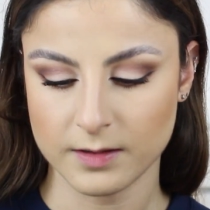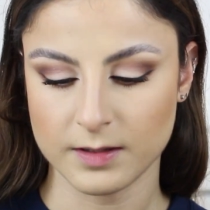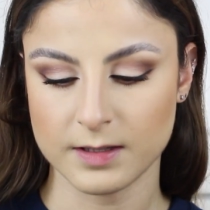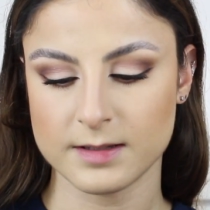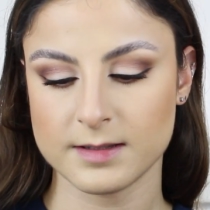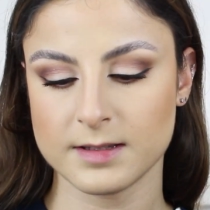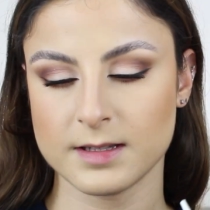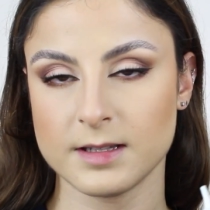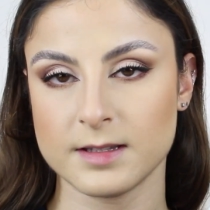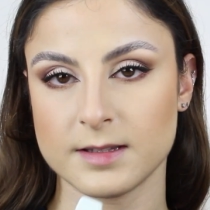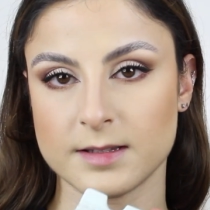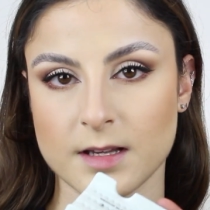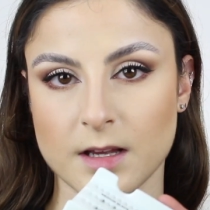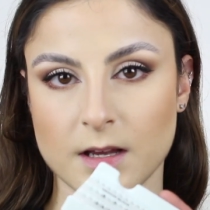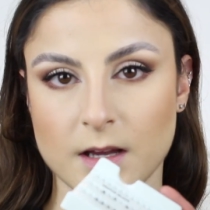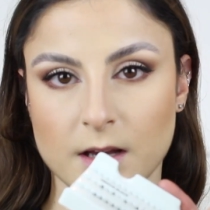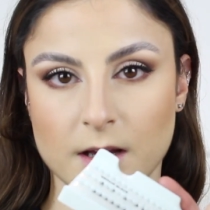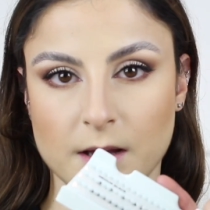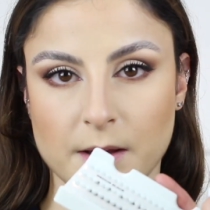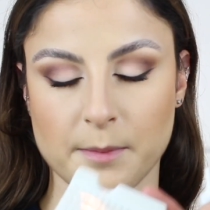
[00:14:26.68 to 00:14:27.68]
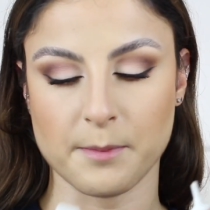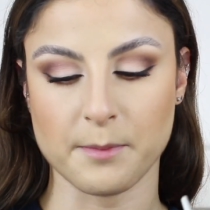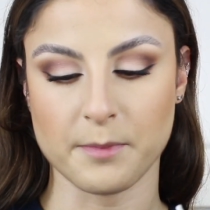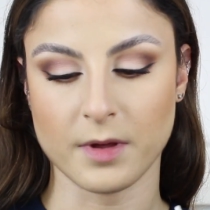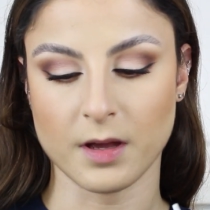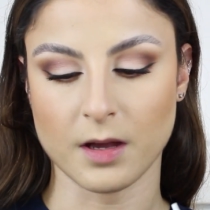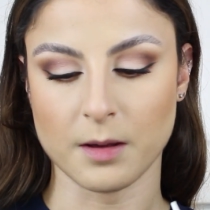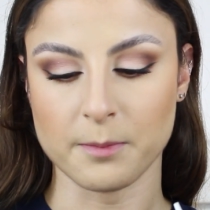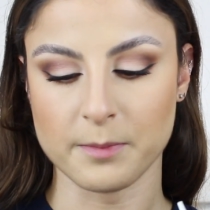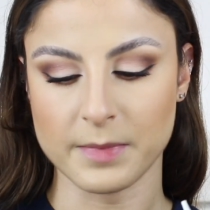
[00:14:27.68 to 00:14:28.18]
This is
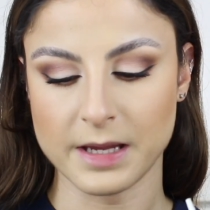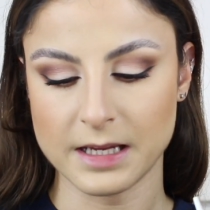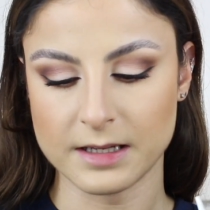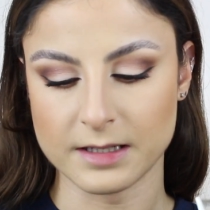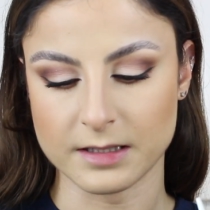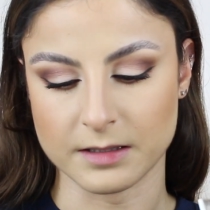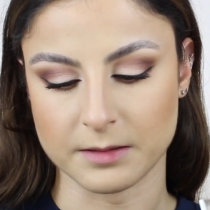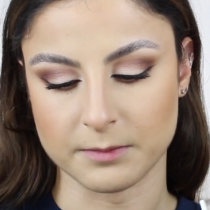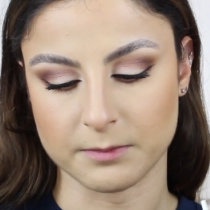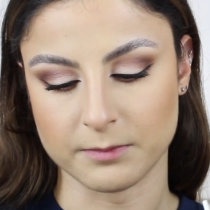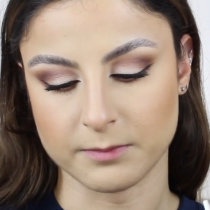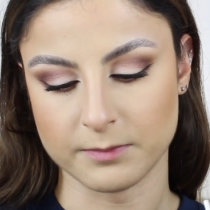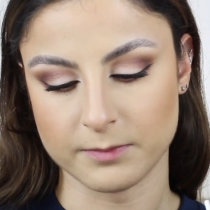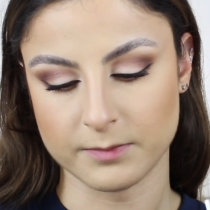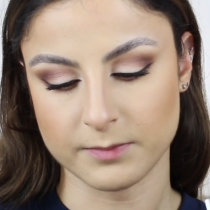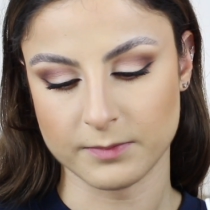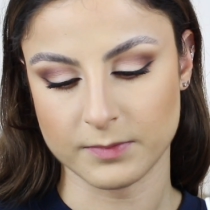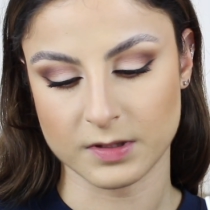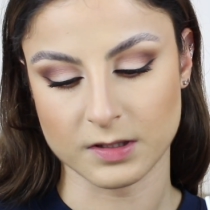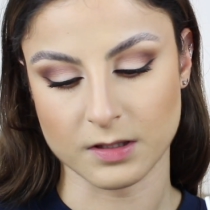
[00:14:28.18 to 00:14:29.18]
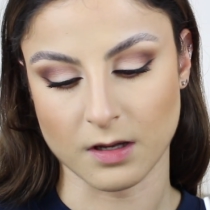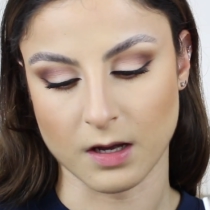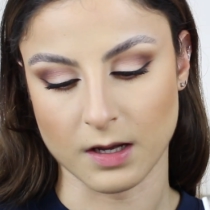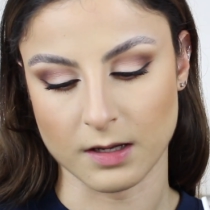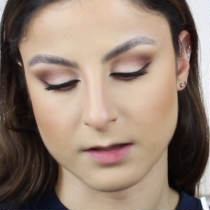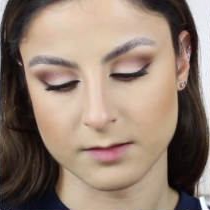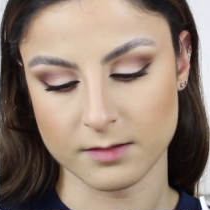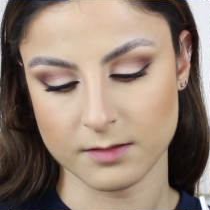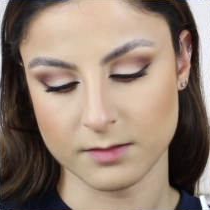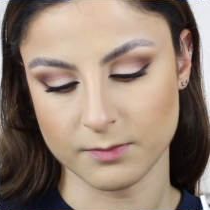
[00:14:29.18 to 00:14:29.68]
a medium
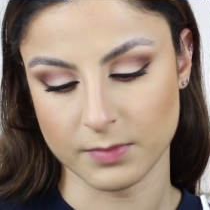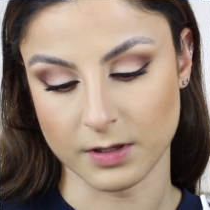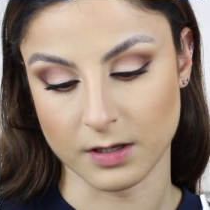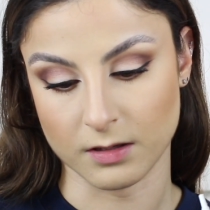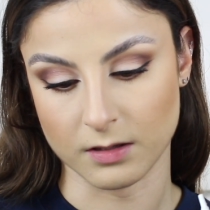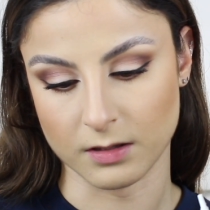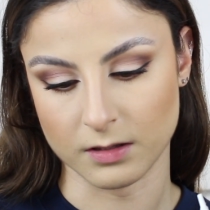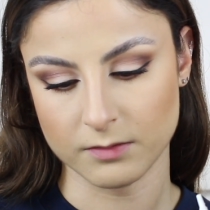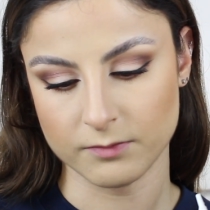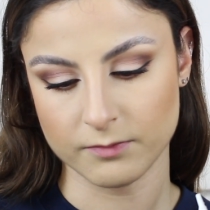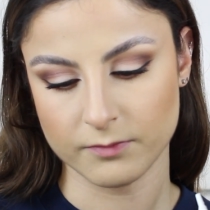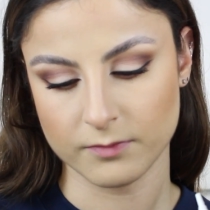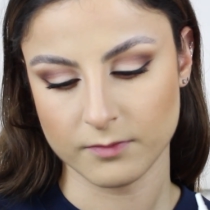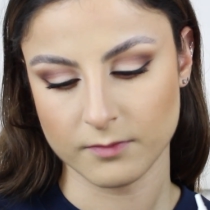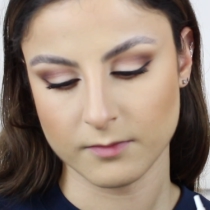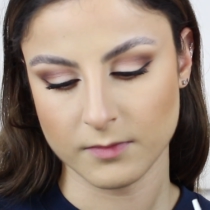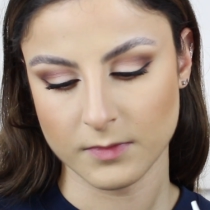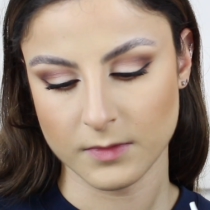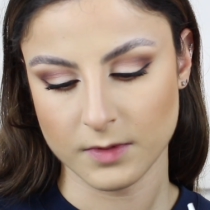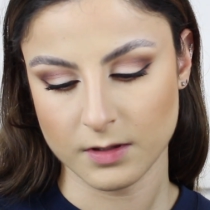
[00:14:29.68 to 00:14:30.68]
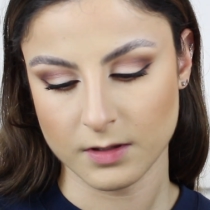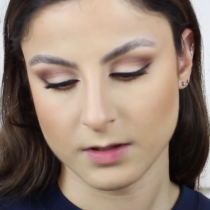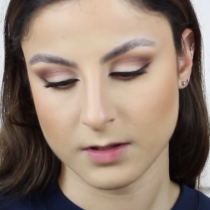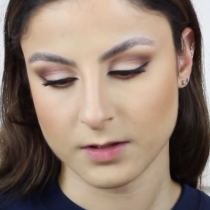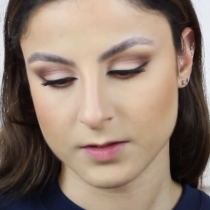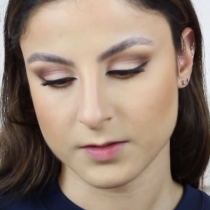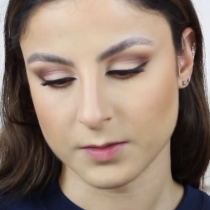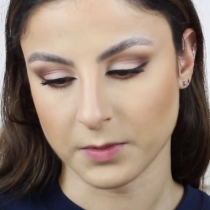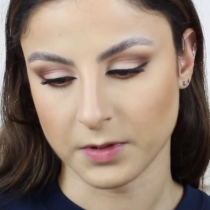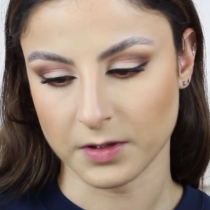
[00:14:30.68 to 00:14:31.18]
size apparently. So
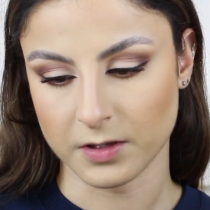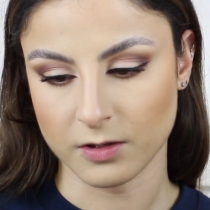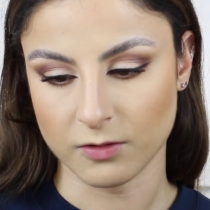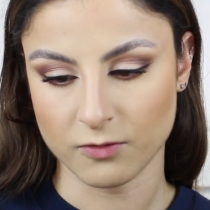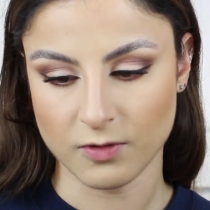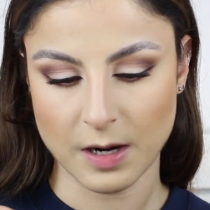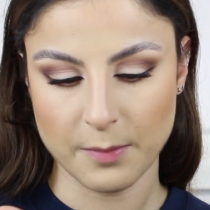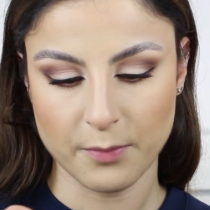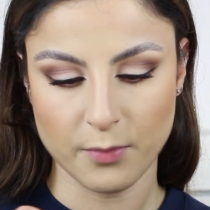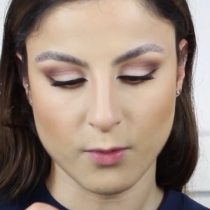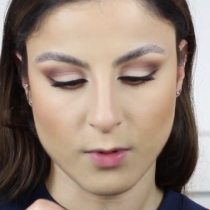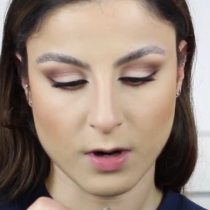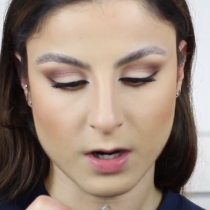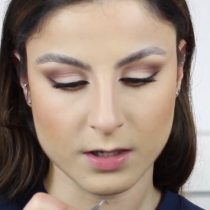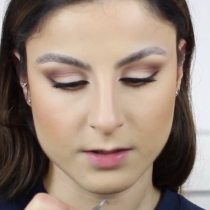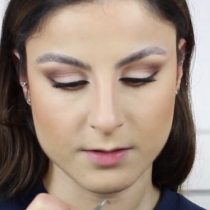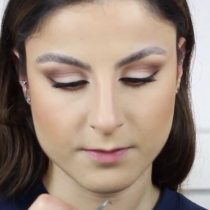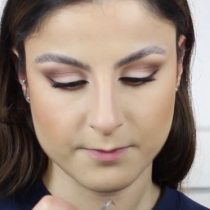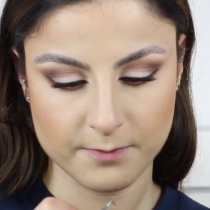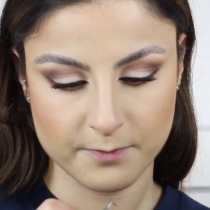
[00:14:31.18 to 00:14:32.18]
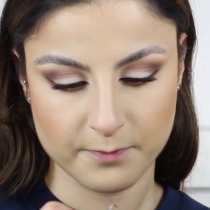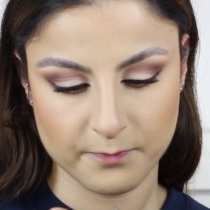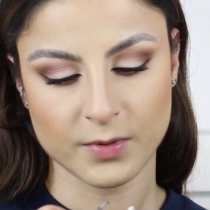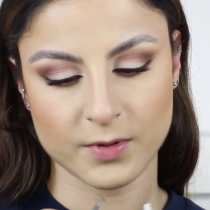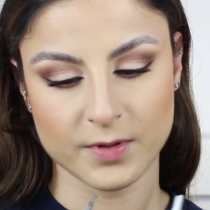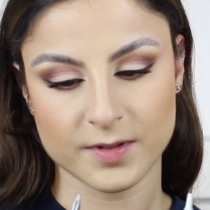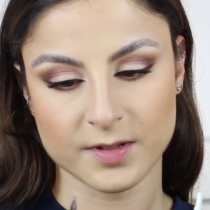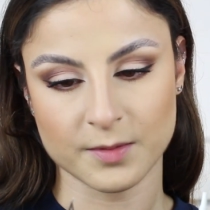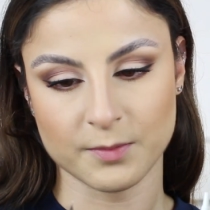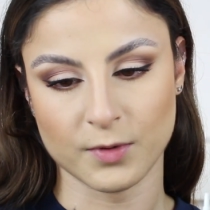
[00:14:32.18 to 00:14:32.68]
I'm going to grab one,
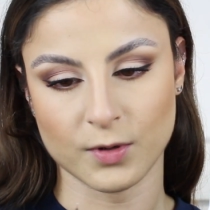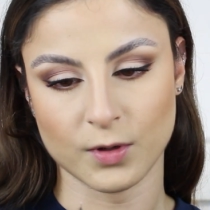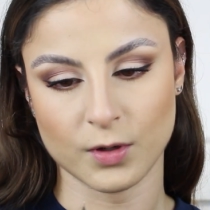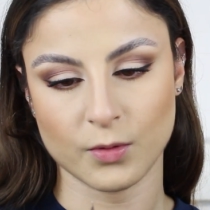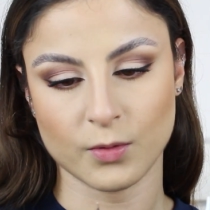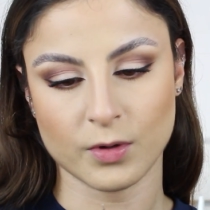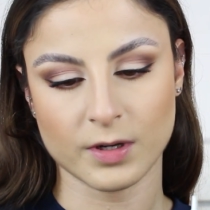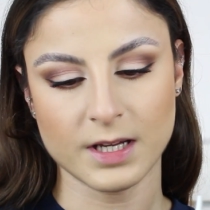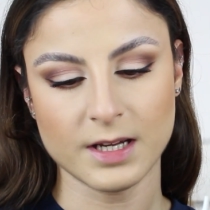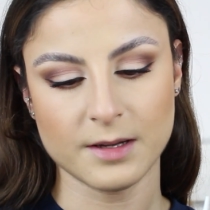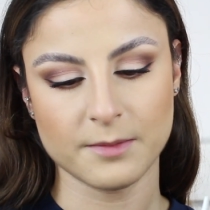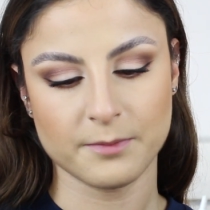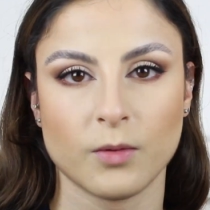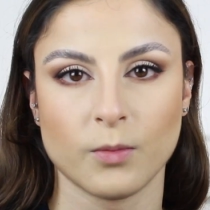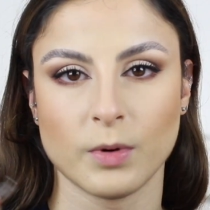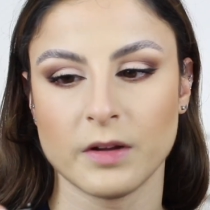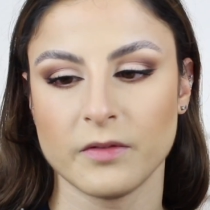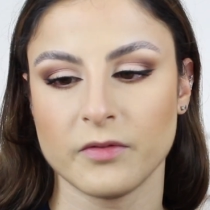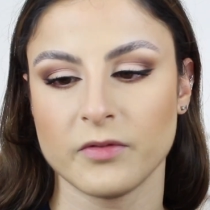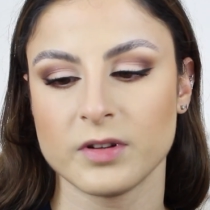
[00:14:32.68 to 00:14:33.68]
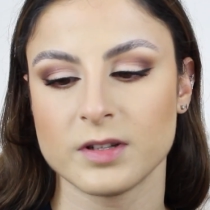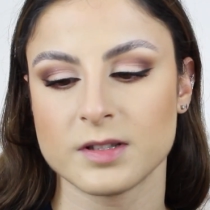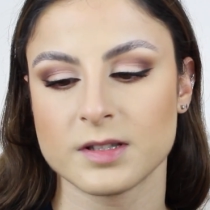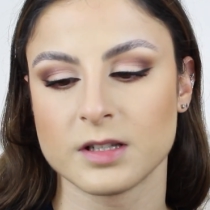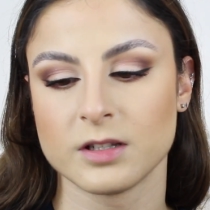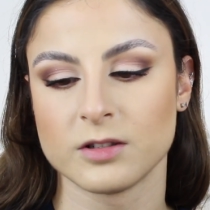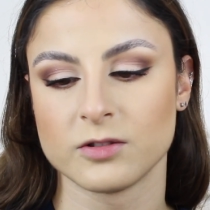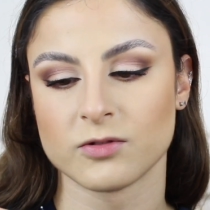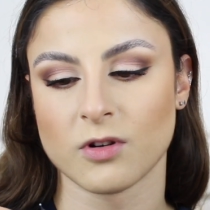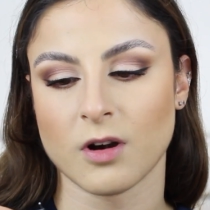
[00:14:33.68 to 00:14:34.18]
put some glue on it, wait for it
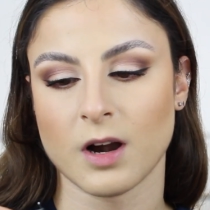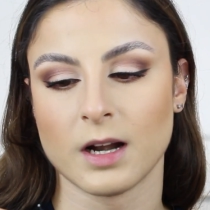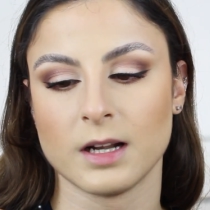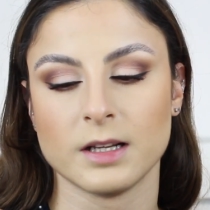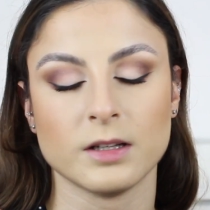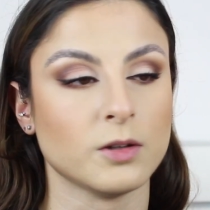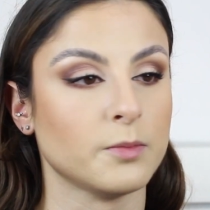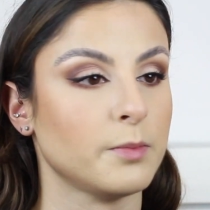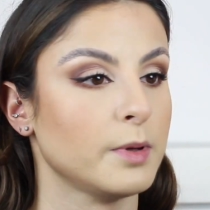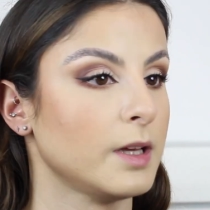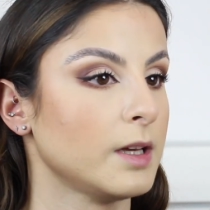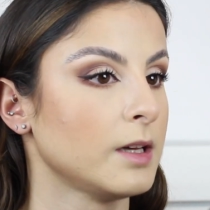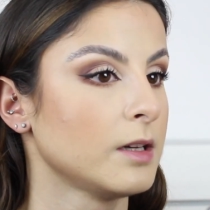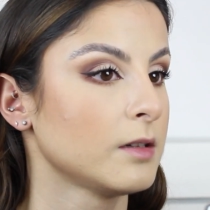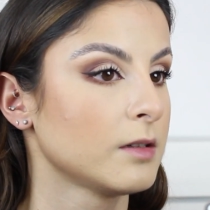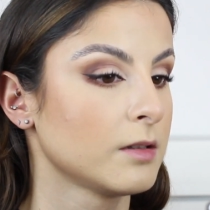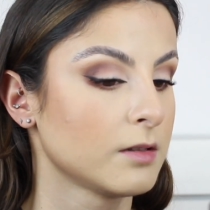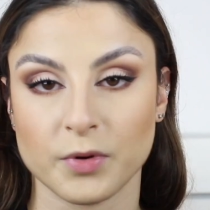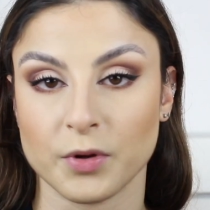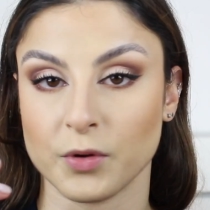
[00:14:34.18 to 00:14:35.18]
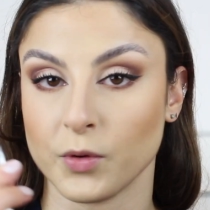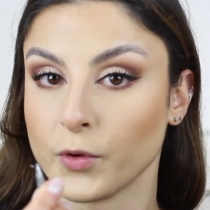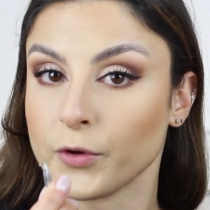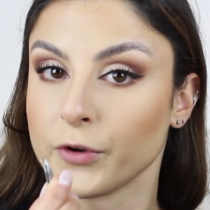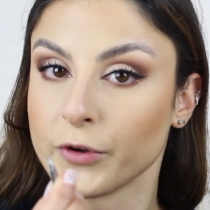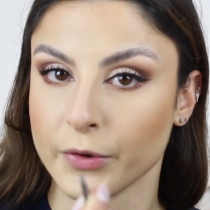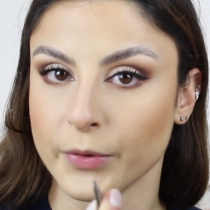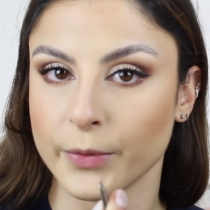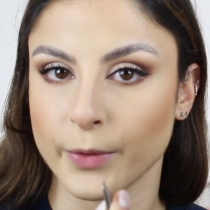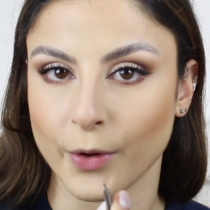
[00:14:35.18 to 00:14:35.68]
to dry a little bit but
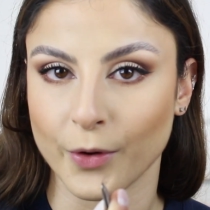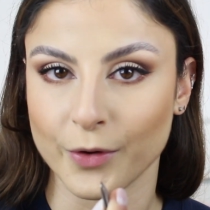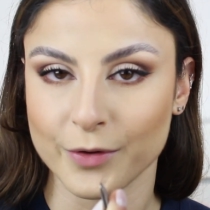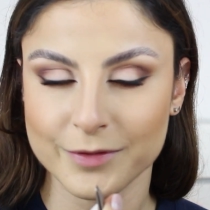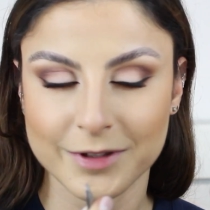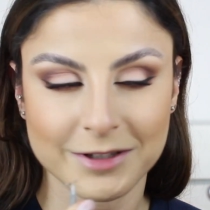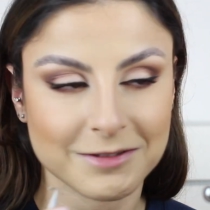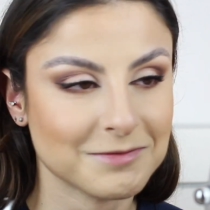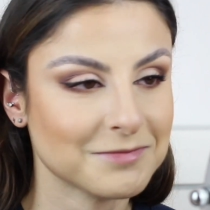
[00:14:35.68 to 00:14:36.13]
not too long.